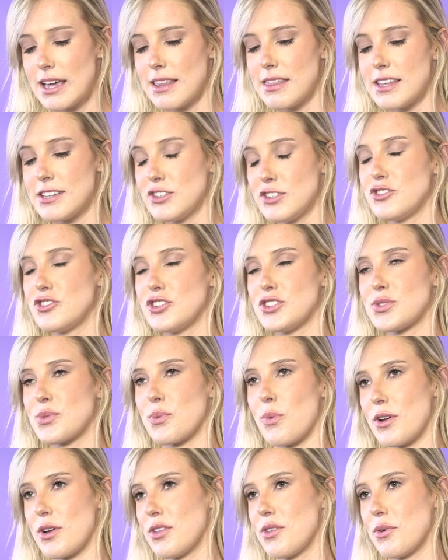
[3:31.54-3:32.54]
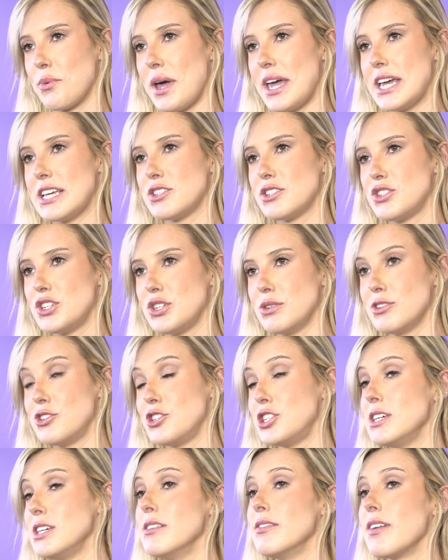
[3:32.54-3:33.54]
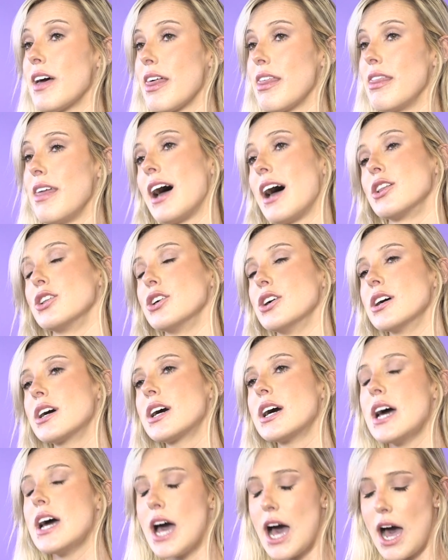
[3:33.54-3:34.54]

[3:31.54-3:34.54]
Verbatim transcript: this is just one of the ways to achieve that look.